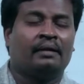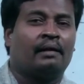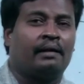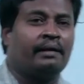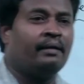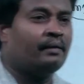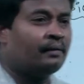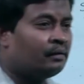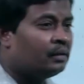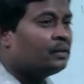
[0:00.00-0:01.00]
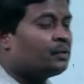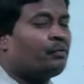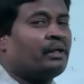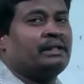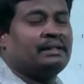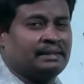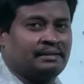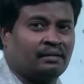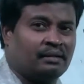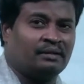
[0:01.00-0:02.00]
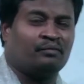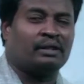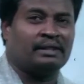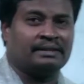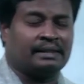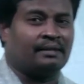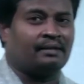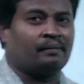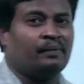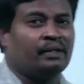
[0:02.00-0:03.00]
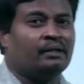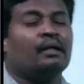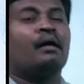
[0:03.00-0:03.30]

And so what is histology? What is anatomy?